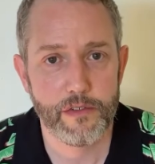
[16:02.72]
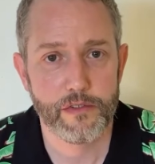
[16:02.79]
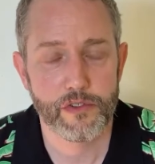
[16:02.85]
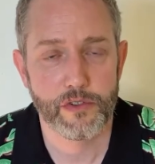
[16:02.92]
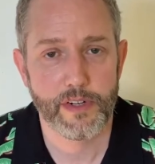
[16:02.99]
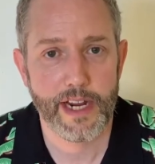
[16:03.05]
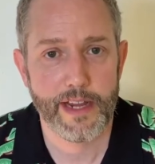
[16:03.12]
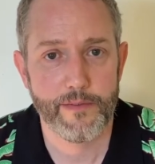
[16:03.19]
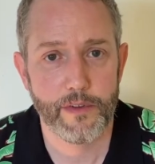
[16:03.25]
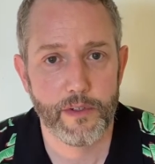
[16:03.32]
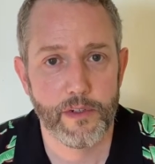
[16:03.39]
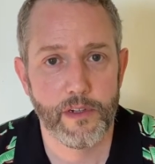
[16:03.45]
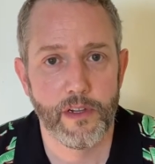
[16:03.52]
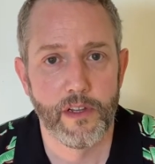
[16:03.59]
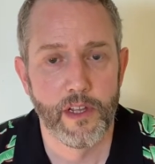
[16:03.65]

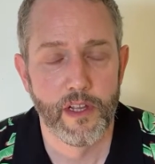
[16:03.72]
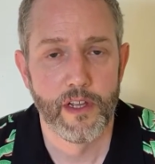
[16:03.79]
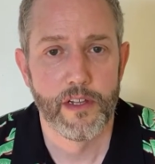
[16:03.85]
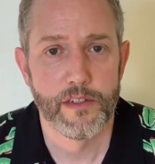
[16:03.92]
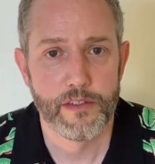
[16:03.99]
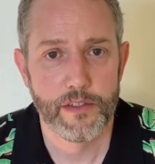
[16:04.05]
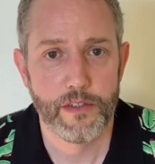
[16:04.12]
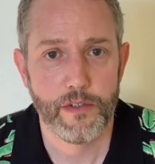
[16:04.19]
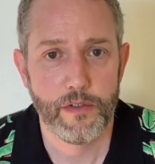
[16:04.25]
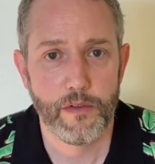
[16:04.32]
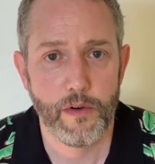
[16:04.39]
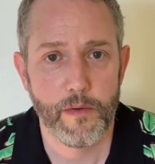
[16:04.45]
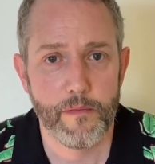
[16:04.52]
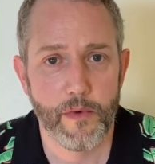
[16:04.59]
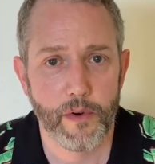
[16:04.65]
travel
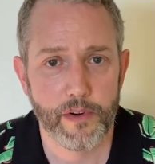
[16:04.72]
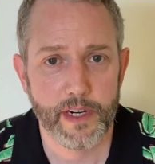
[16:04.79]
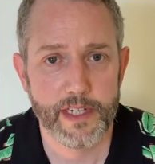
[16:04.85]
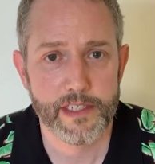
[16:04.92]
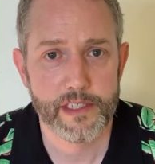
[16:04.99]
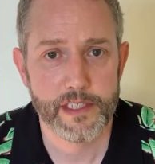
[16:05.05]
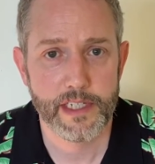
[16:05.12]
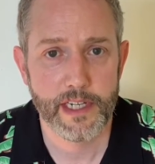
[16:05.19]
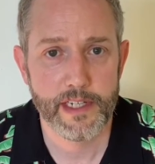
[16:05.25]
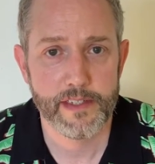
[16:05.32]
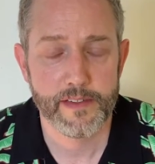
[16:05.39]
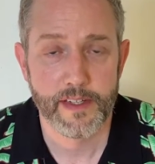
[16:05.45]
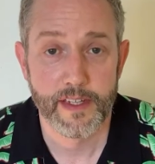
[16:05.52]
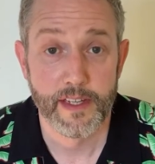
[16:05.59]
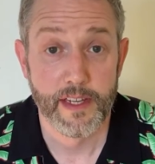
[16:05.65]
to Morencia.
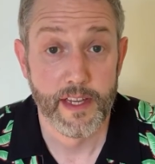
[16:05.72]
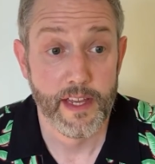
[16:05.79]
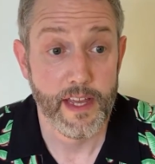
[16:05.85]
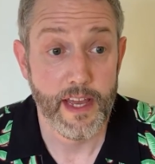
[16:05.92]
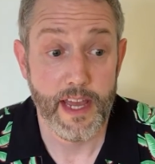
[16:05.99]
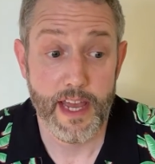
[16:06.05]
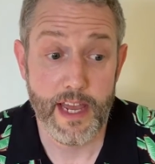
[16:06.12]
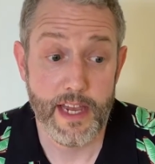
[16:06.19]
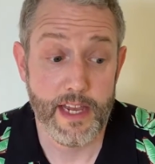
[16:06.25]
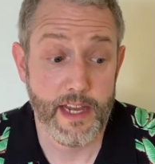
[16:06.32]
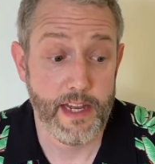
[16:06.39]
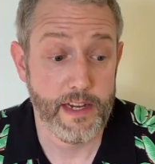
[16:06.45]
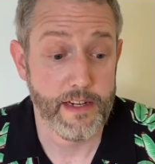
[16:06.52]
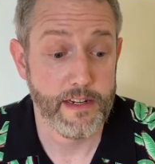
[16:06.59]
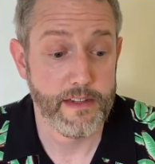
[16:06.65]

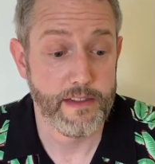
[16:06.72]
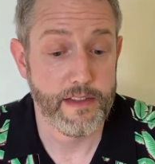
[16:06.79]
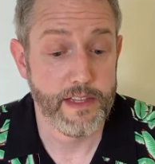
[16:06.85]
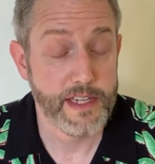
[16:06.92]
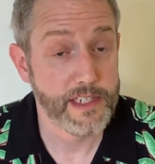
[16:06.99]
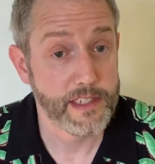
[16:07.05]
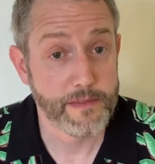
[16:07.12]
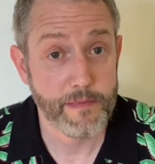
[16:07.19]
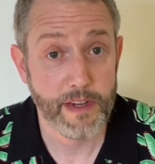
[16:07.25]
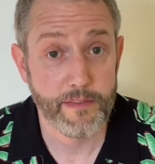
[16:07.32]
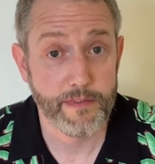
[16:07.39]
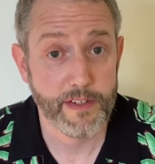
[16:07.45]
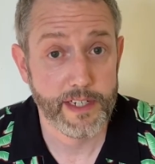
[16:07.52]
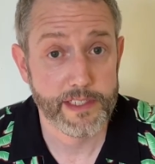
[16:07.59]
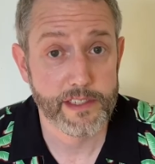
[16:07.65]
And this, my
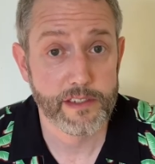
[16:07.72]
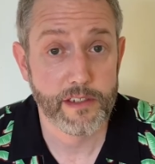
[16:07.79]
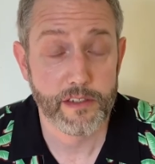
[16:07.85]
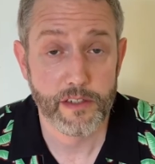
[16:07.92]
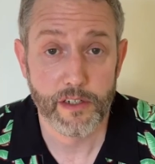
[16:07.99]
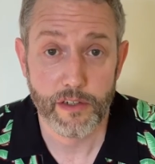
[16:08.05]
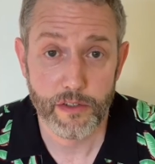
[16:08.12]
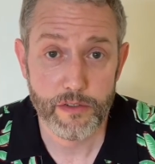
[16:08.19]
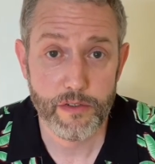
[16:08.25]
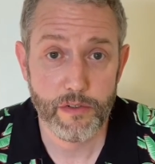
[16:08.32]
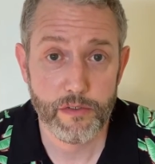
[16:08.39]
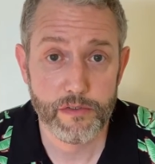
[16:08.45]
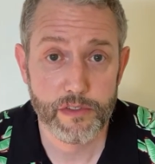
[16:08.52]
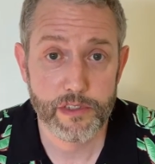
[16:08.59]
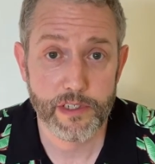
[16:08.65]
friends,
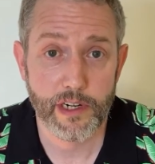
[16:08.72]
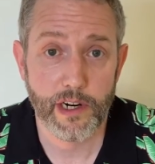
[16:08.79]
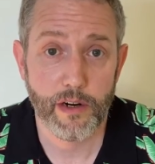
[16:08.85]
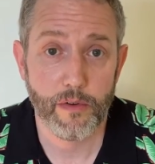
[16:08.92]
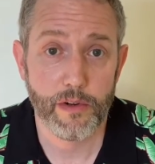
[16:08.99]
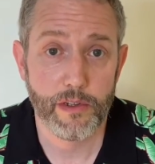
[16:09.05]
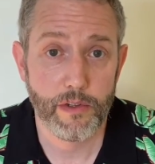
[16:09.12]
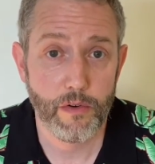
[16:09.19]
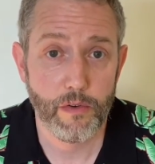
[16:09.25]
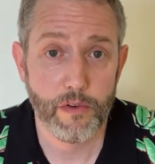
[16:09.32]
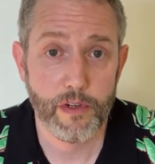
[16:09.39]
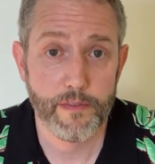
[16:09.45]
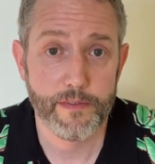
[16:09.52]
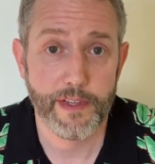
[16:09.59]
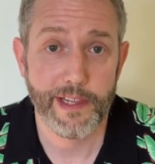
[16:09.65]
concludes our
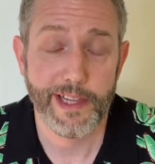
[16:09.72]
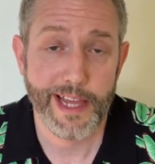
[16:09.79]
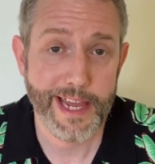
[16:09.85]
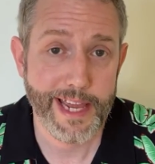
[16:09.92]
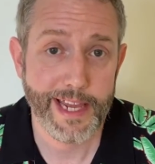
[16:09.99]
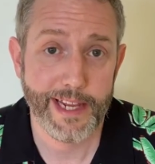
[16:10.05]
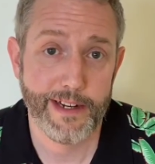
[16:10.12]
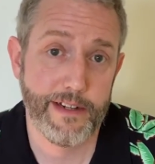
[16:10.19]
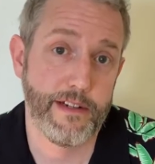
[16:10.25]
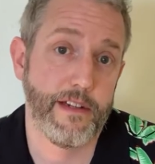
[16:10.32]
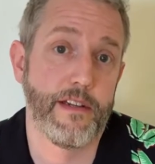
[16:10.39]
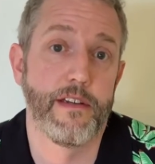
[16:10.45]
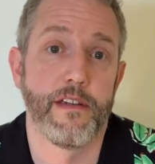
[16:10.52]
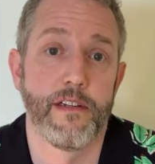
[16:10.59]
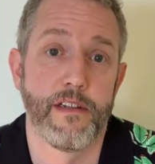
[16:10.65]
Lore of the Land
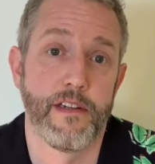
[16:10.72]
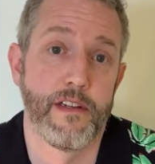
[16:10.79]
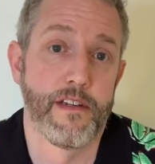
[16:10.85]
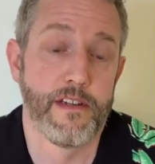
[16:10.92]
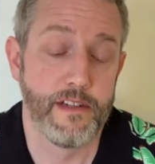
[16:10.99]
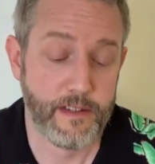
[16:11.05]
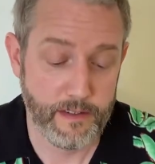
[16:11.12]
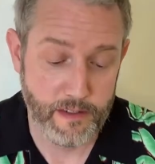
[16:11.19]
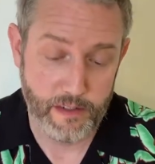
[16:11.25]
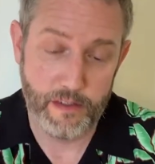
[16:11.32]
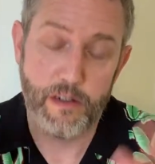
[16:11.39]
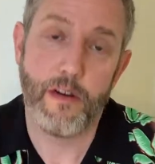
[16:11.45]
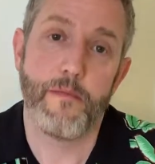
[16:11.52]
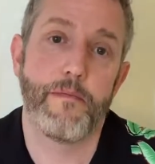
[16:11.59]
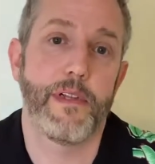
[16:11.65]

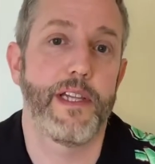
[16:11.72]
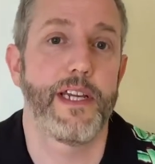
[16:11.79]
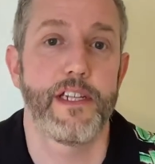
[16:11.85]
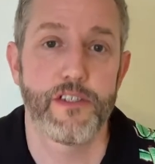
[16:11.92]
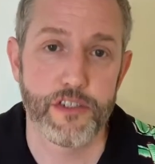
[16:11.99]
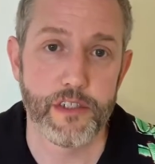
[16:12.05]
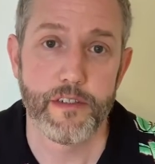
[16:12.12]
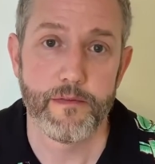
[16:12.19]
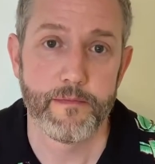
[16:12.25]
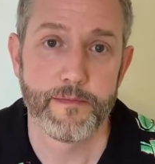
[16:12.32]
compilation.